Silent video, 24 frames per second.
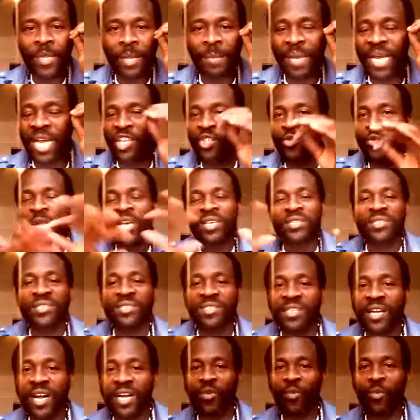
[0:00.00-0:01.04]
Because we are
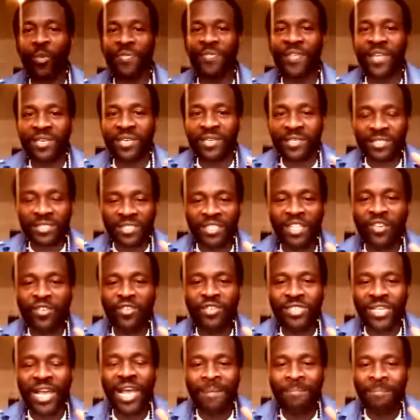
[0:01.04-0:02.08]
stuck within this
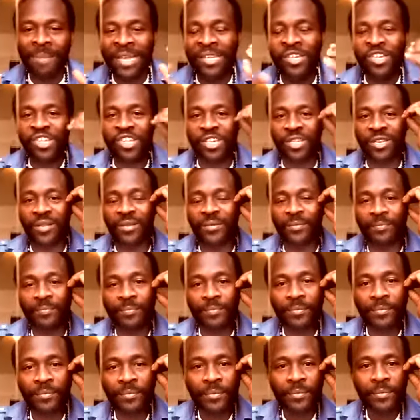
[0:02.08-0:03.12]
third dimension.
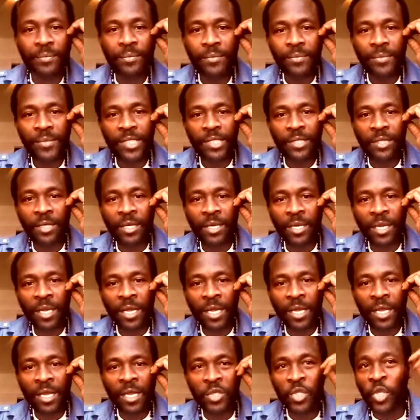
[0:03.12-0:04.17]

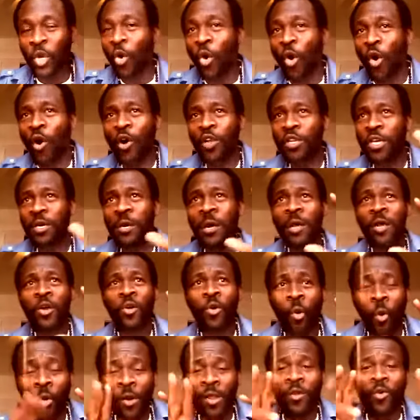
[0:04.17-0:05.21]
So all the
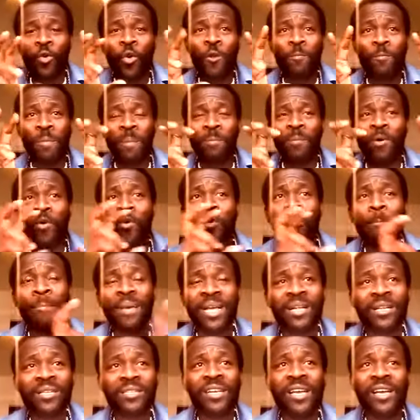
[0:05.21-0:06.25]
quote-unquote people who
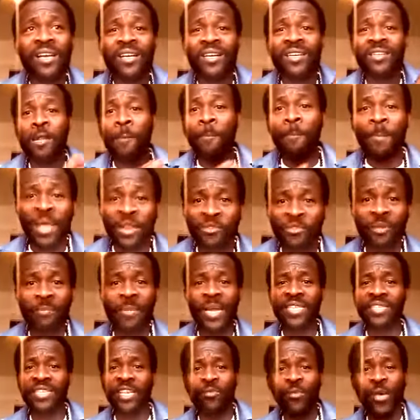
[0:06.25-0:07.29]
build the
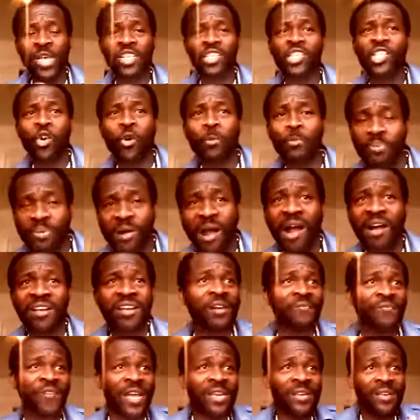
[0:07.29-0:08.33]
pyramids and we are so proud
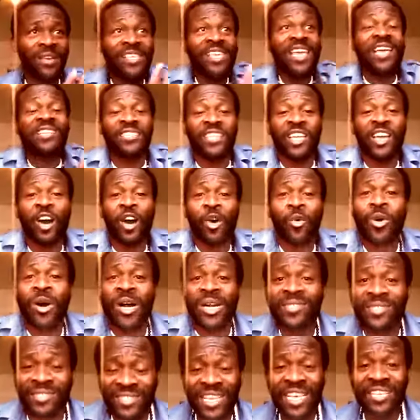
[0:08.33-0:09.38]
of, and yes, they are
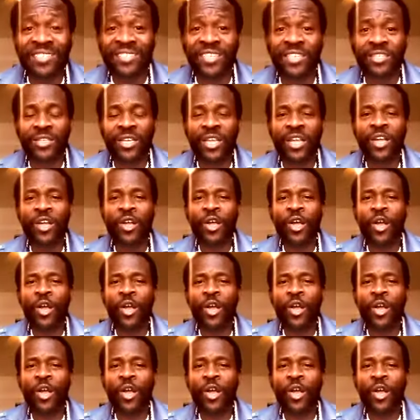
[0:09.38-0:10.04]
our ancestors,